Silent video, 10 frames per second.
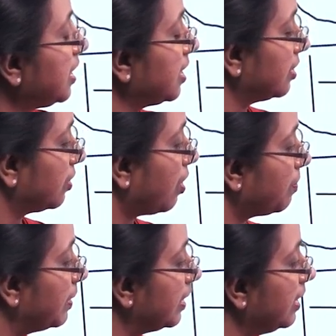near
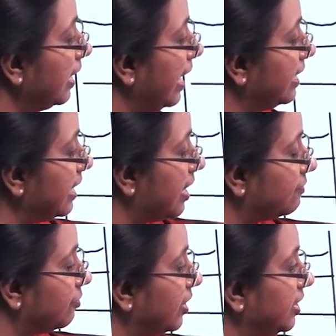copper, and
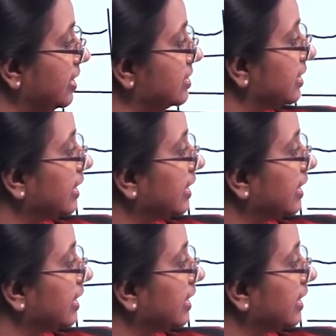therefore it is the